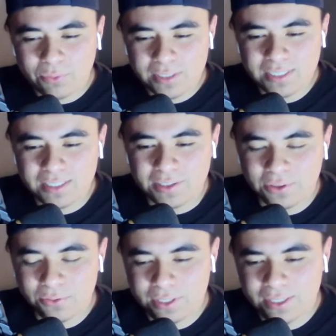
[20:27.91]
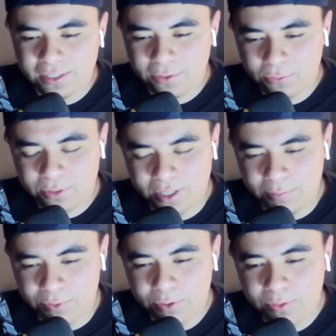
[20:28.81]
you
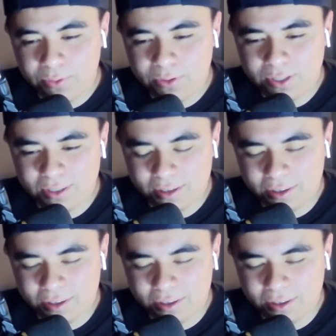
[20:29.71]
debuted,